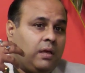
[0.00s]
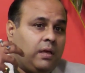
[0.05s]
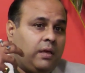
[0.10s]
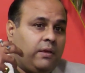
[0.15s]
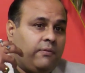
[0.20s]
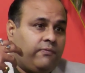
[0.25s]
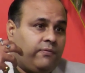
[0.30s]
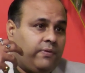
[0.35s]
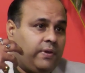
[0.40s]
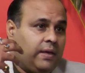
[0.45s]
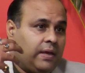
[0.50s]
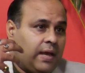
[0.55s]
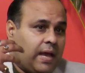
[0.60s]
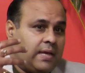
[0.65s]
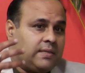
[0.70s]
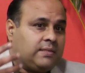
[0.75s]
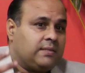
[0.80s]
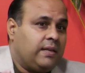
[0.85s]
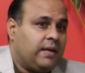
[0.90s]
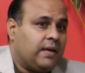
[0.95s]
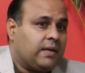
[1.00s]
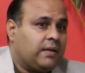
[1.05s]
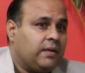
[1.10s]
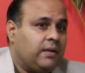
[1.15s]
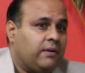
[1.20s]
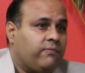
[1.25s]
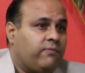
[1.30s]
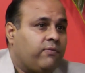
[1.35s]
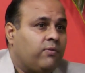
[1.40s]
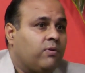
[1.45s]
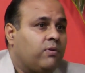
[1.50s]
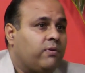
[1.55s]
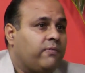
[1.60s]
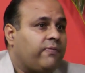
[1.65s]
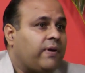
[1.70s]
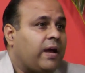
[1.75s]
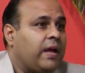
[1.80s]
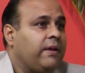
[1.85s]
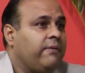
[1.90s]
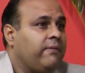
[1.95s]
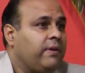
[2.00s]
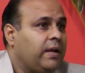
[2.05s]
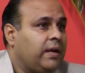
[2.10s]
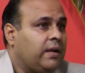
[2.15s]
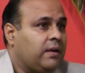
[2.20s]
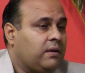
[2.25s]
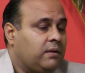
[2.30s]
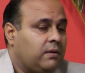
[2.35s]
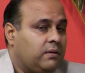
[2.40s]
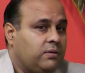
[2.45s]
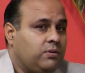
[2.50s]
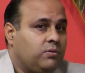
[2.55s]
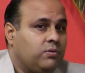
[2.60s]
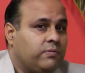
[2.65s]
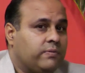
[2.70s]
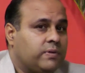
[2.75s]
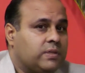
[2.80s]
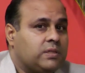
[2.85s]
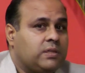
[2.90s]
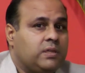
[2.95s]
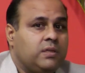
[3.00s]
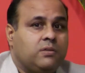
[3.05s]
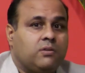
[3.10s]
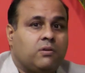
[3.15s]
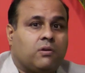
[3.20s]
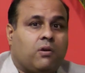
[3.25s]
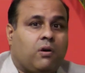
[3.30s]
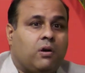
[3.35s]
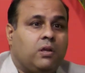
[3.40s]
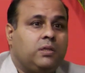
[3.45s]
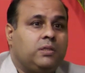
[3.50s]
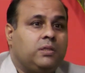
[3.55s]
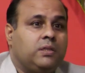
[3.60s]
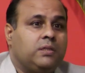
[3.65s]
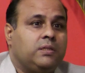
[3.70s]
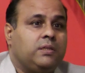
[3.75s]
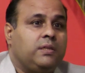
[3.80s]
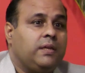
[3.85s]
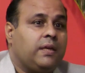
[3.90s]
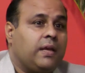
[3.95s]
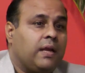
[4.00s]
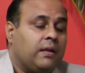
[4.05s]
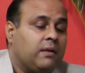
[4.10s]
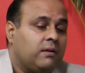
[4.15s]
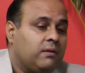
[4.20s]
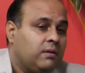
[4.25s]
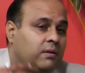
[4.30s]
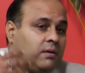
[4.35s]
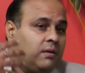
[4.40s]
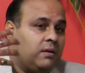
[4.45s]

if he has selected 4, 5, 8 universities or colleges, he can